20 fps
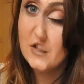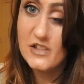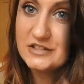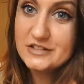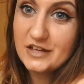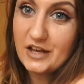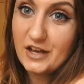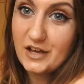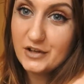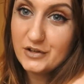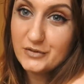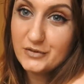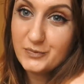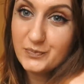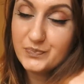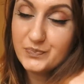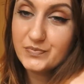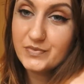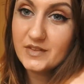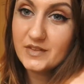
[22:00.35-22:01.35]
So
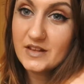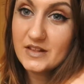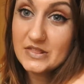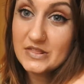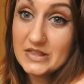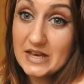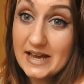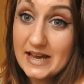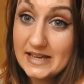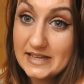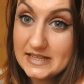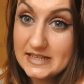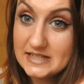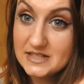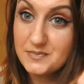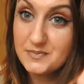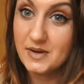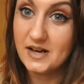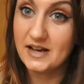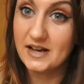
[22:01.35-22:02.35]
that
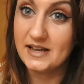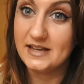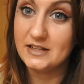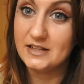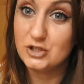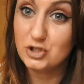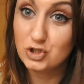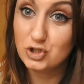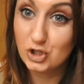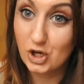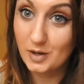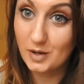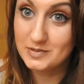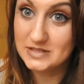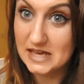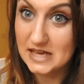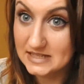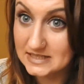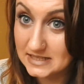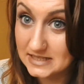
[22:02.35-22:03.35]
is my top
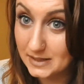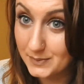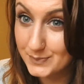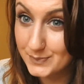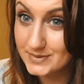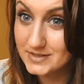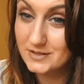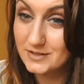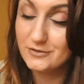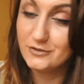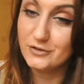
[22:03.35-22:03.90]
10 tips